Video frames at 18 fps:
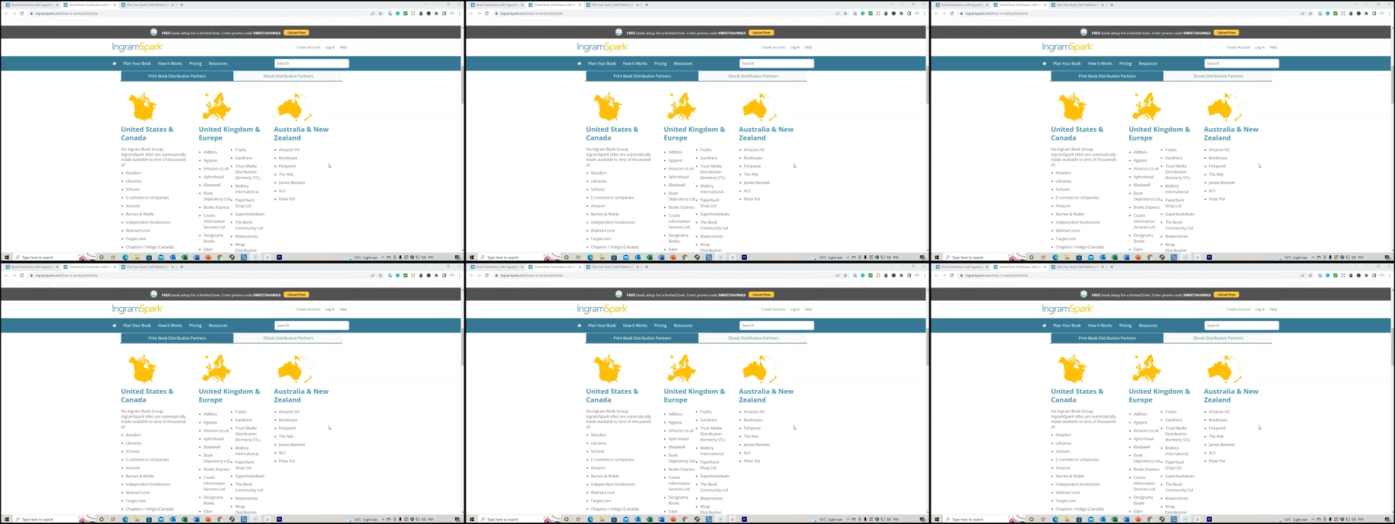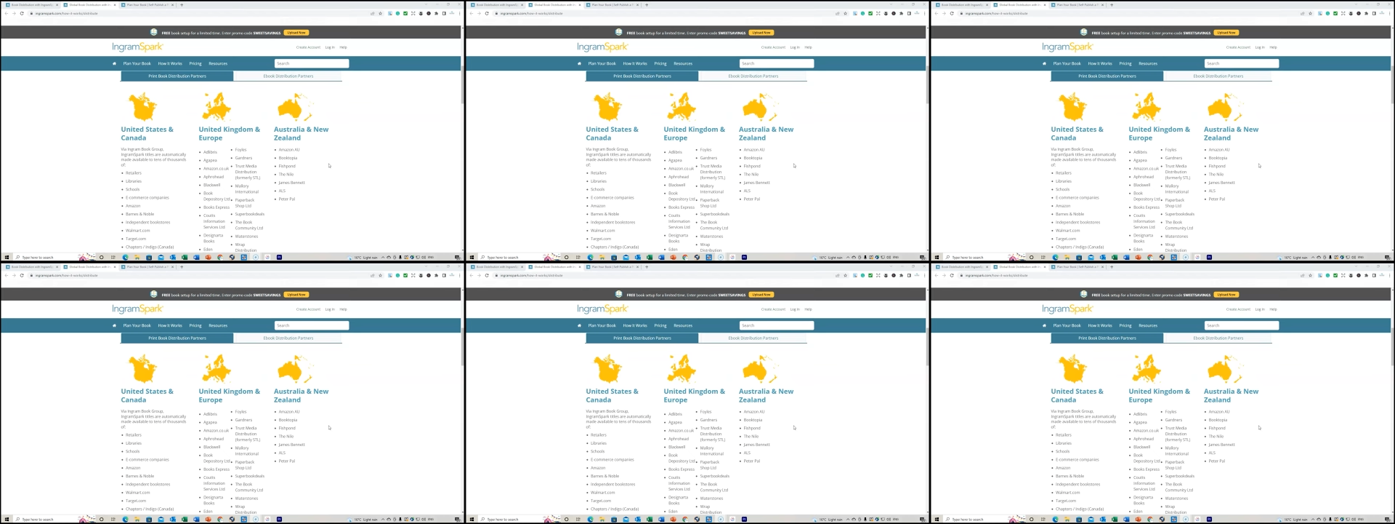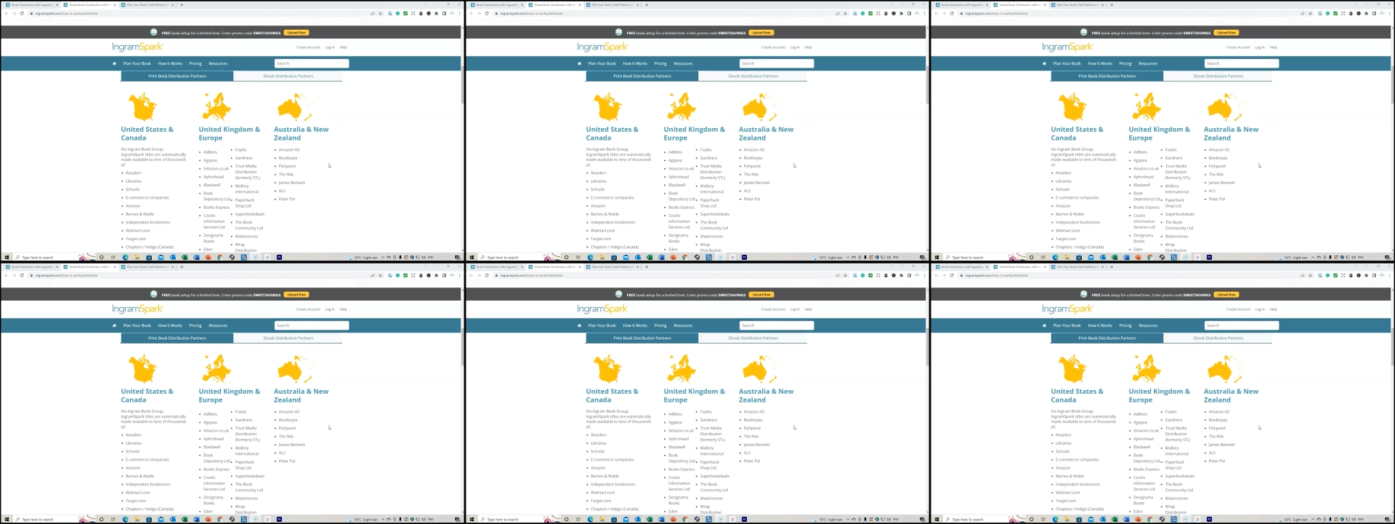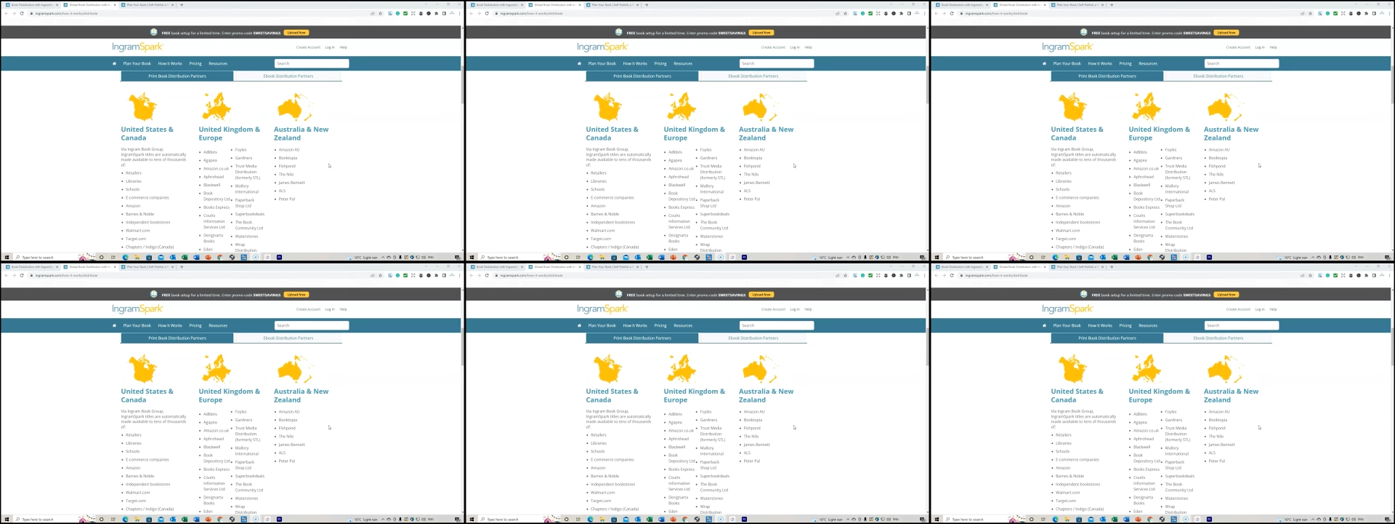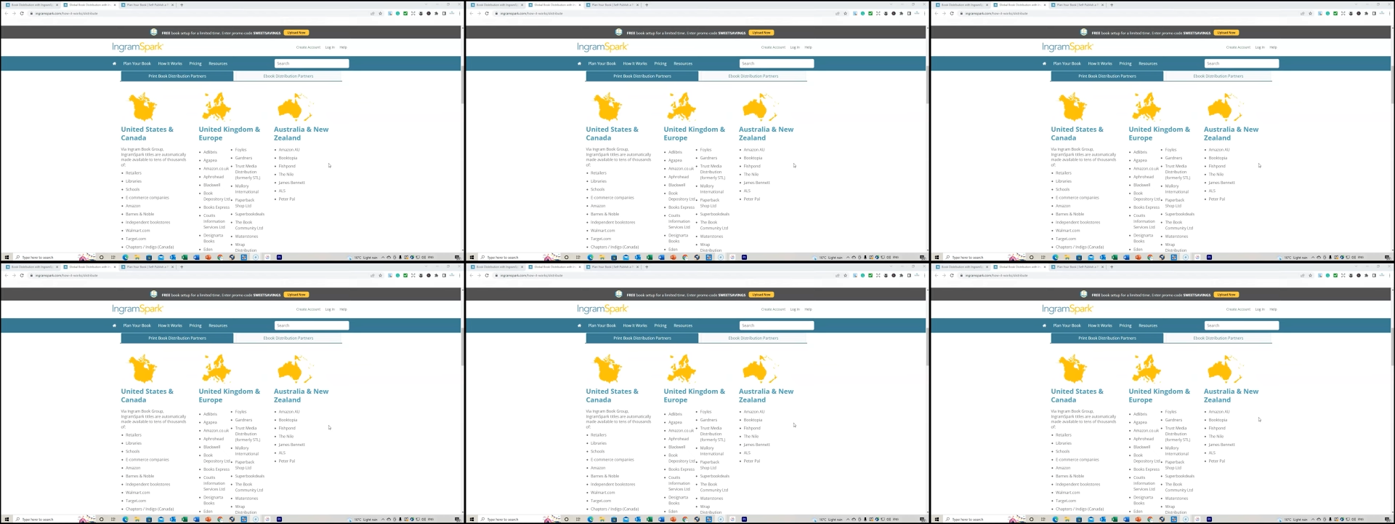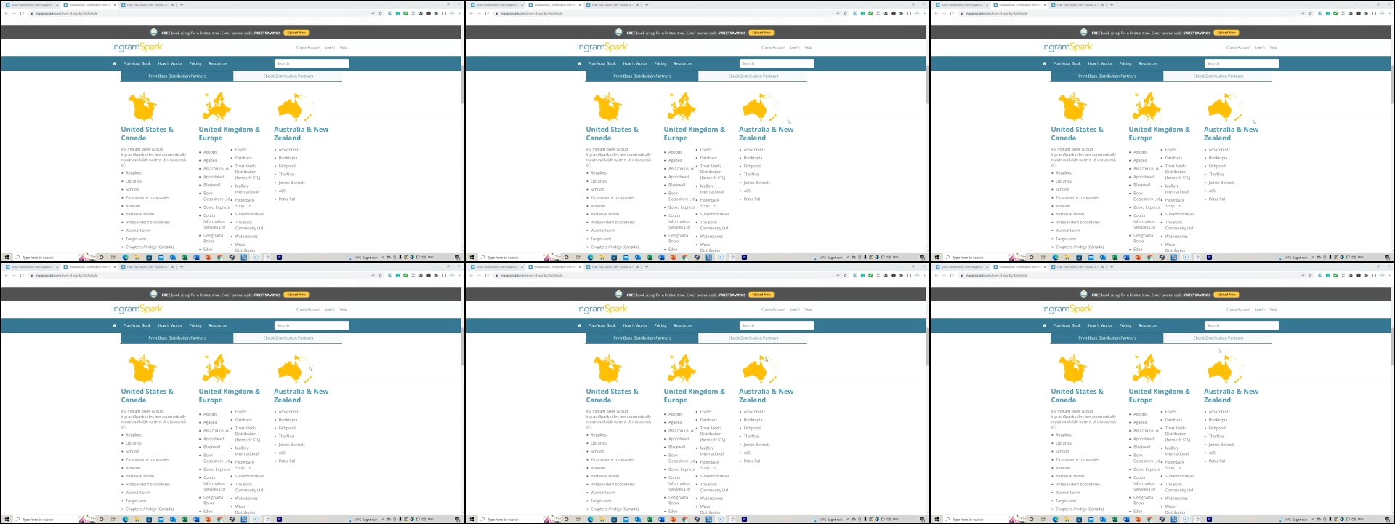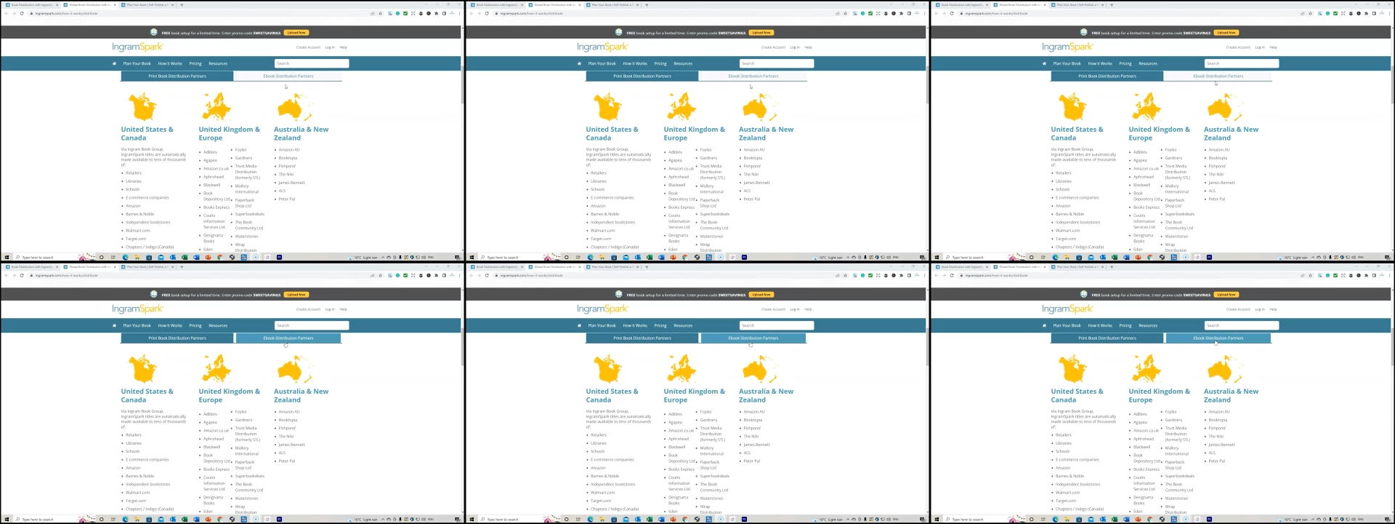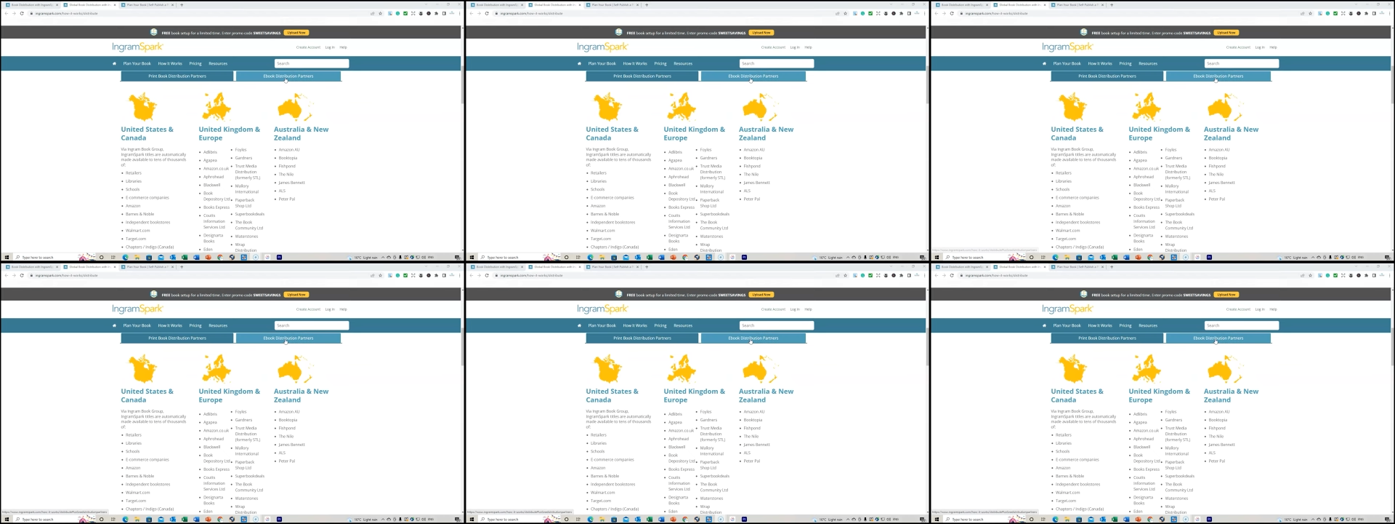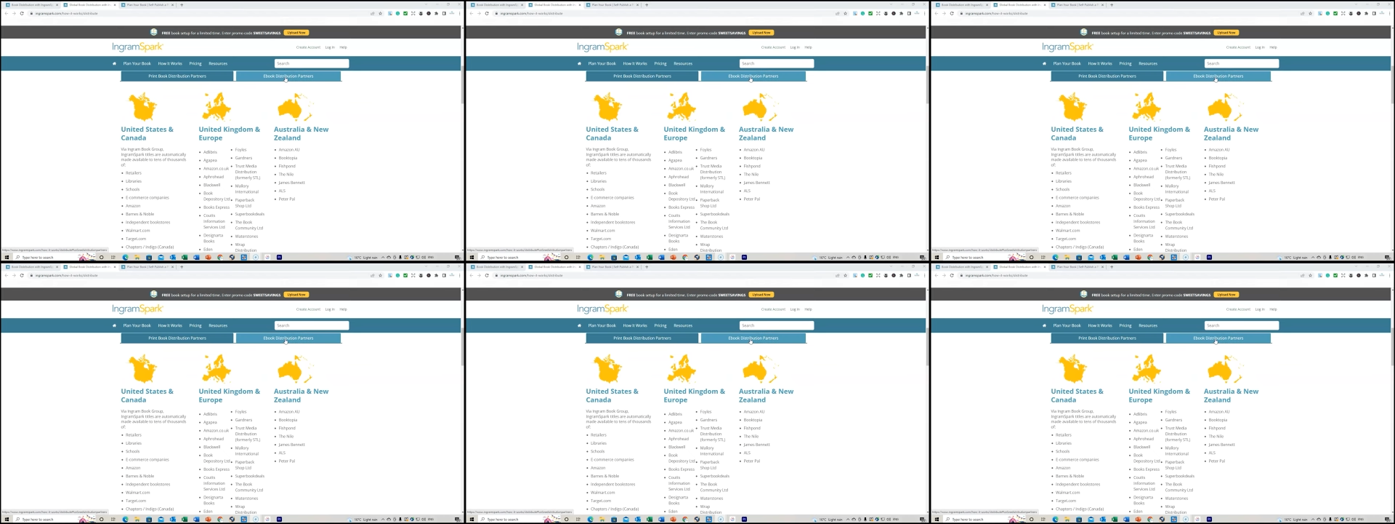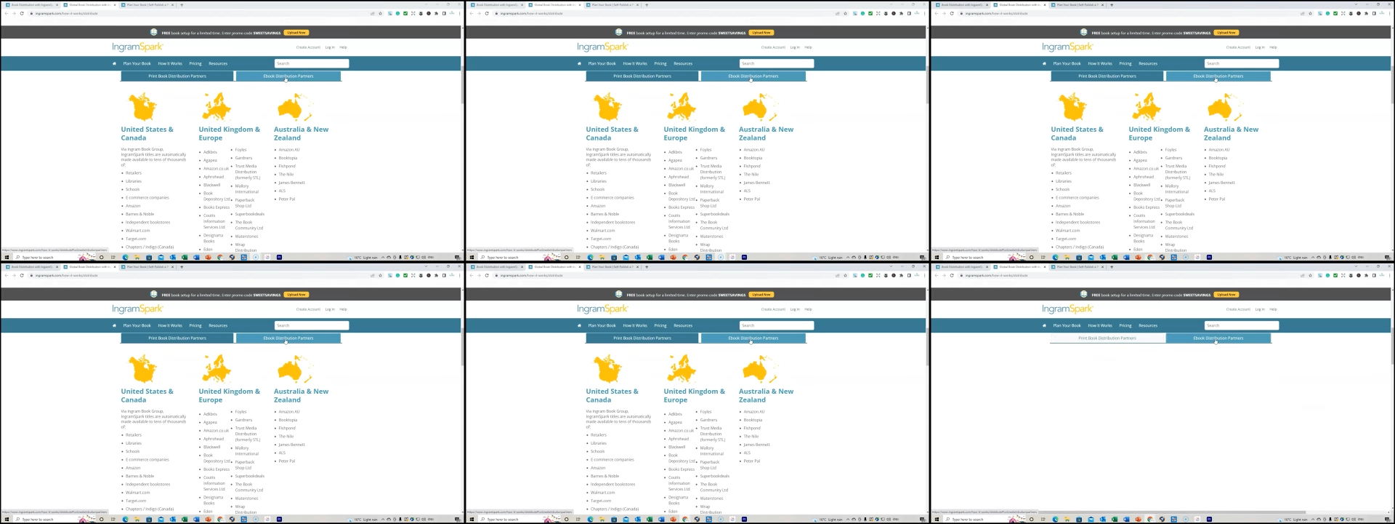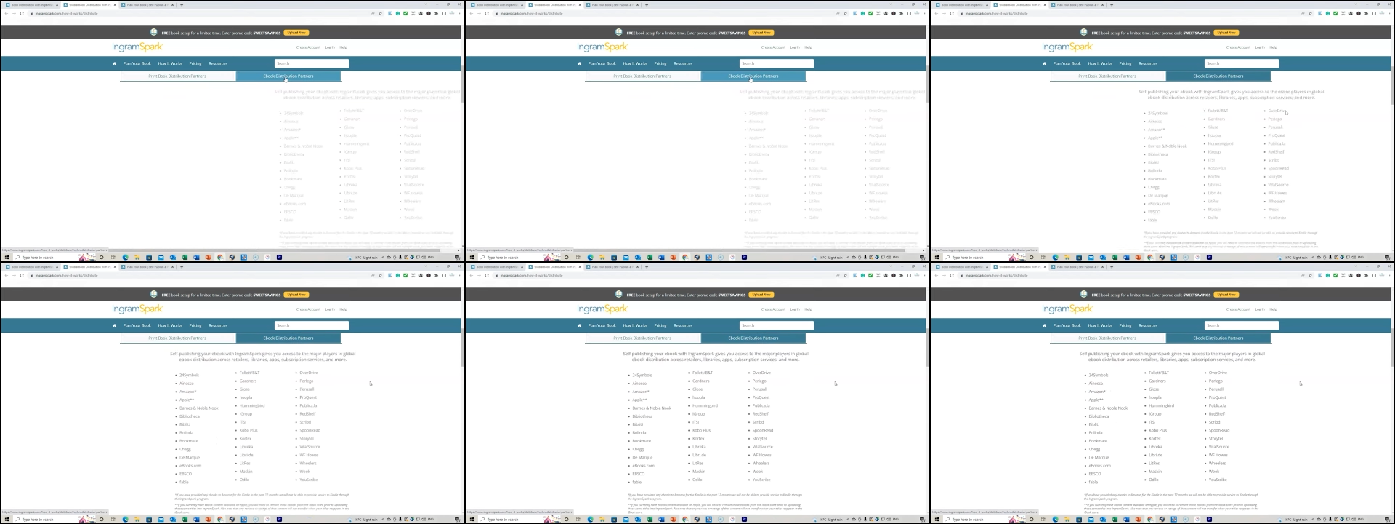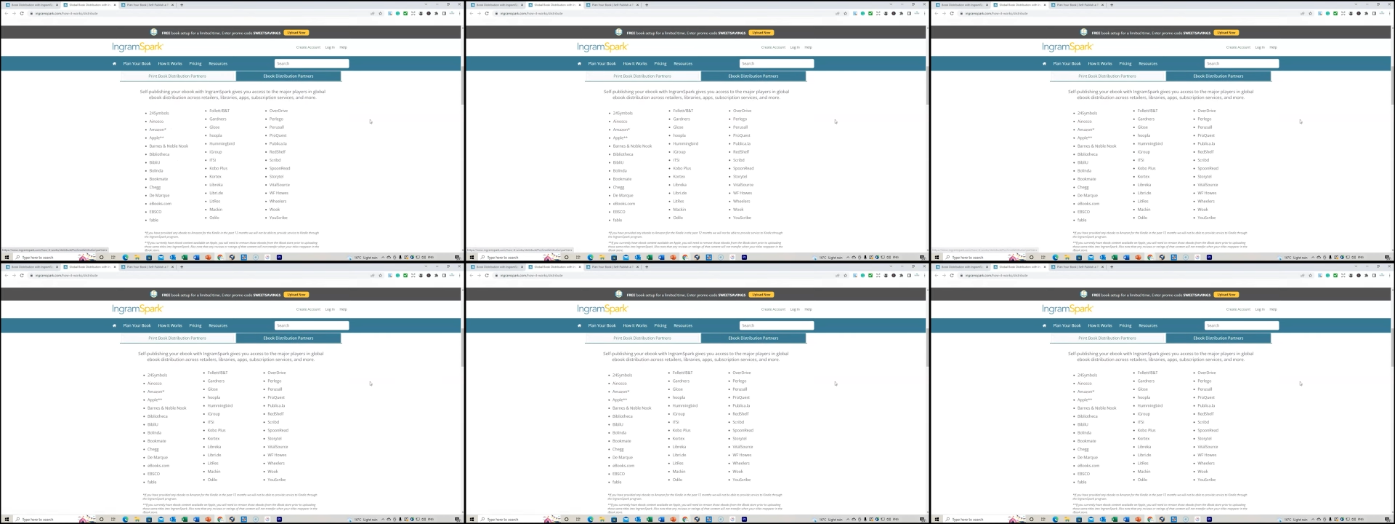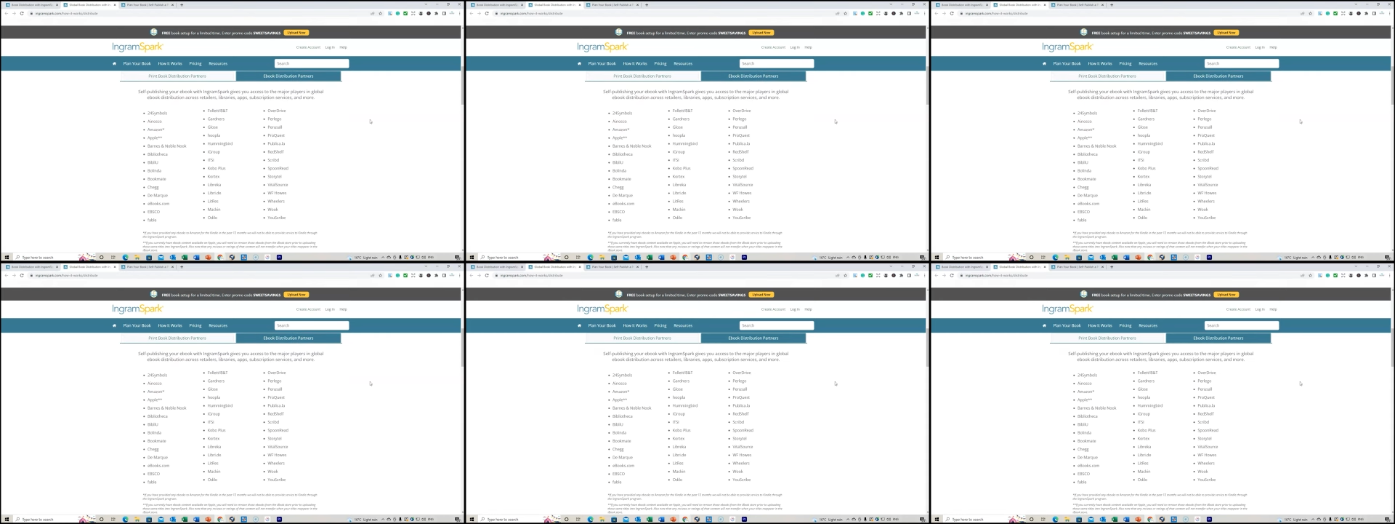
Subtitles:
[unreadable: no face in view]